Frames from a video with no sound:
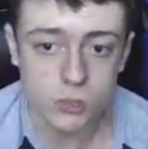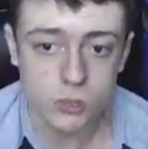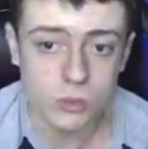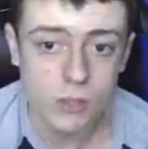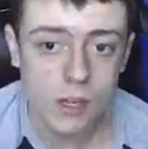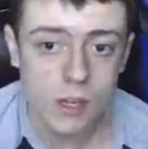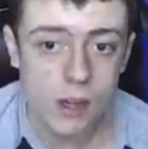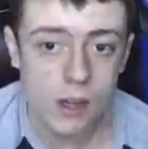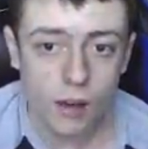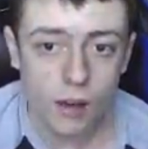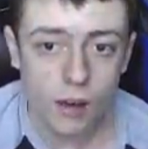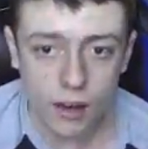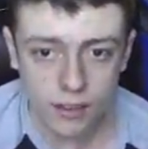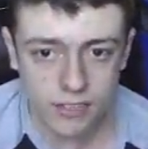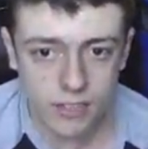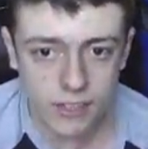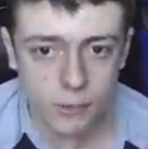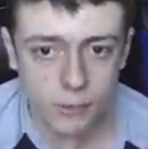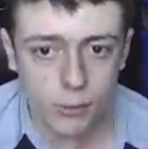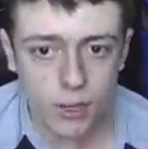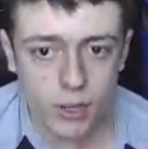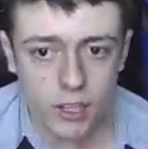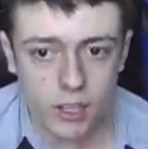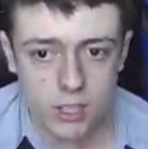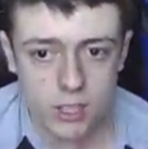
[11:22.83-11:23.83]
I
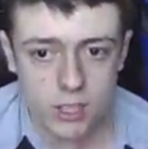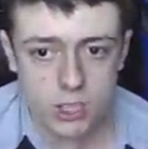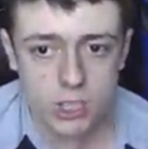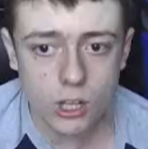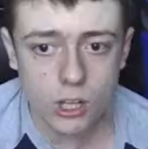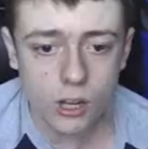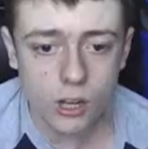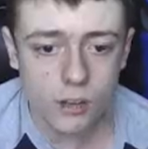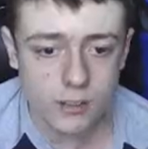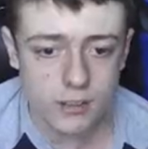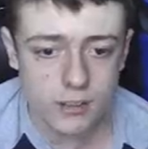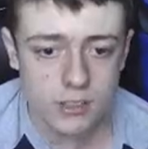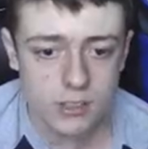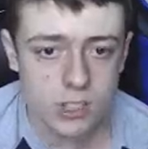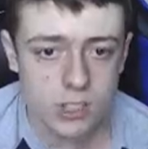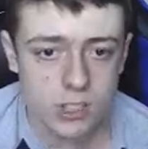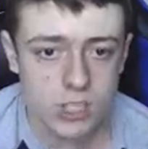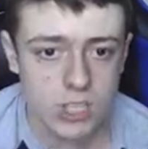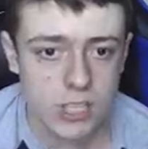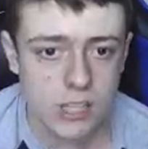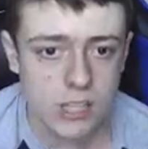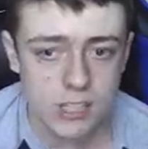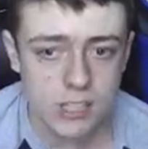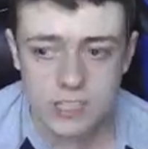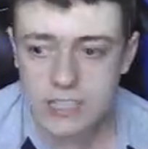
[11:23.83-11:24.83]
think we're going to start to
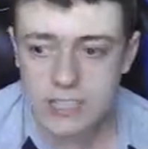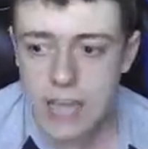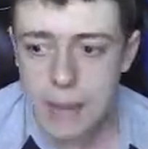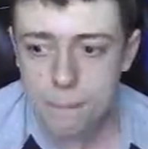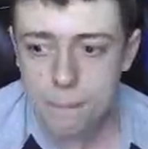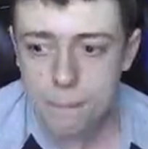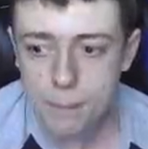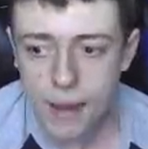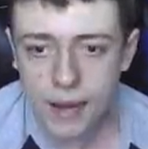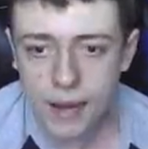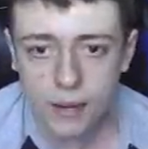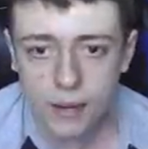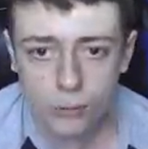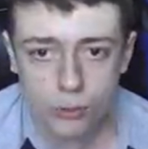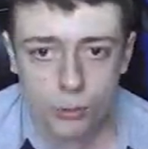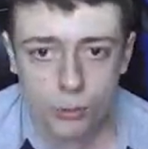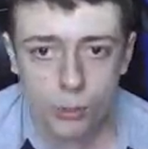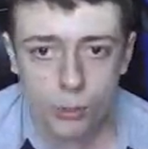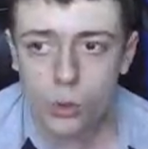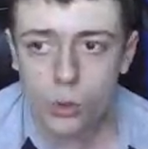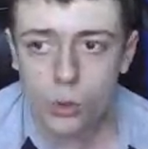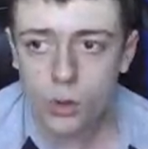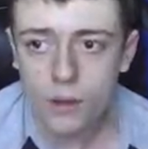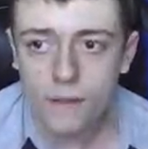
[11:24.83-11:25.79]
see a step back from,